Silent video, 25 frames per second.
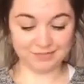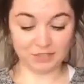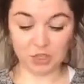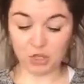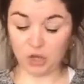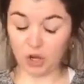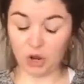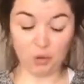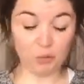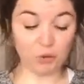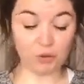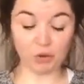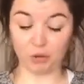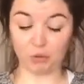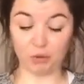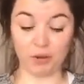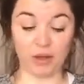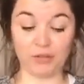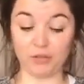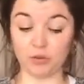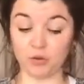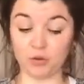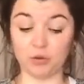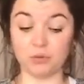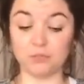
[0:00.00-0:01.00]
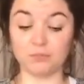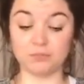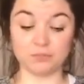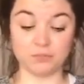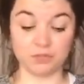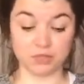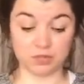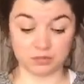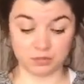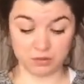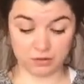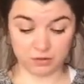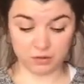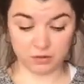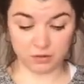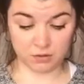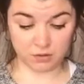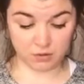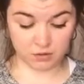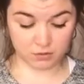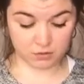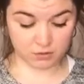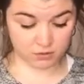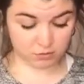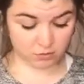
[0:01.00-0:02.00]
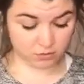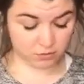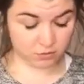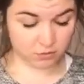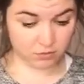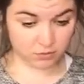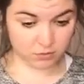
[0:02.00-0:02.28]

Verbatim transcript: you know I don't like the crumbs. I'll use a plate